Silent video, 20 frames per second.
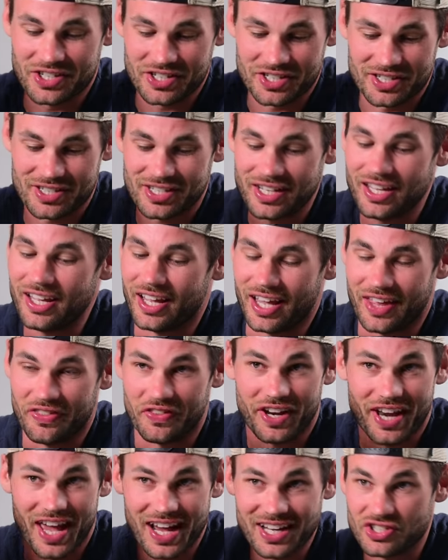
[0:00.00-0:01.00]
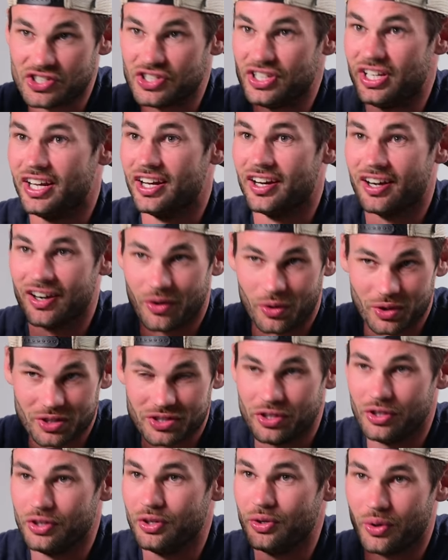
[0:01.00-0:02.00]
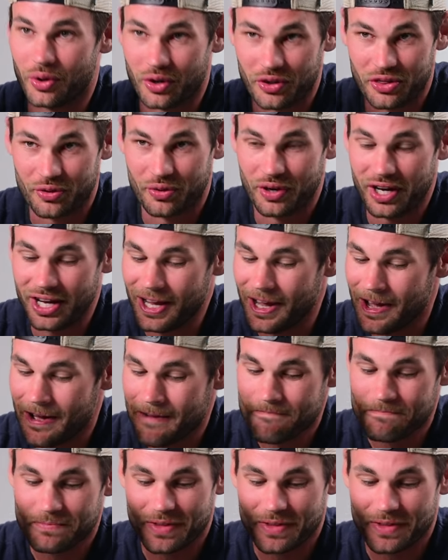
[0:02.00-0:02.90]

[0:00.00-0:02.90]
just see in the next year or two or three,